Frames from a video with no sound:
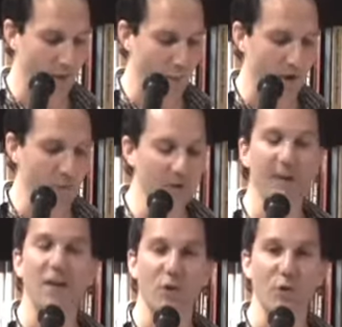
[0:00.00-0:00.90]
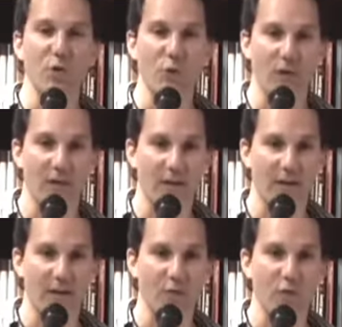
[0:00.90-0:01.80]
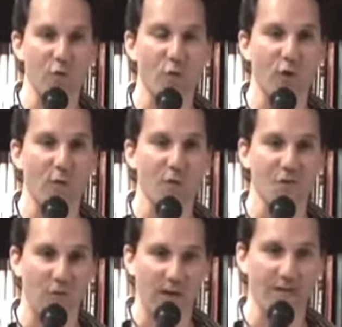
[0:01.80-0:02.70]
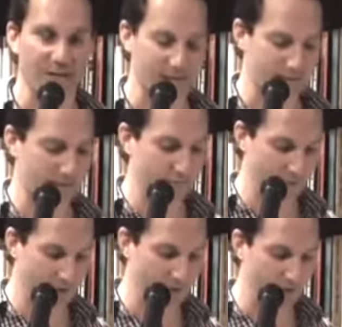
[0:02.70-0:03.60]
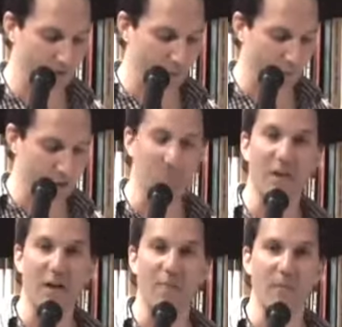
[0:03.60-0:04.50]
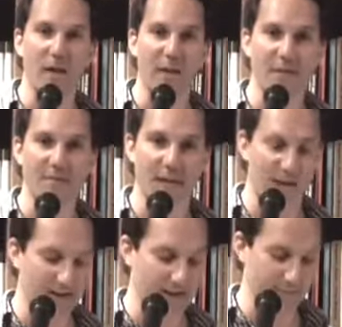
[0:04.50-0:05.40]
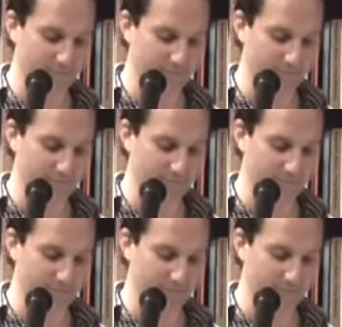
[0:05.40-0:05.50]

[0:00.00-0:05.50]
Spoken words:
what I really knew in New York was Craigslist, which had become my life's guide.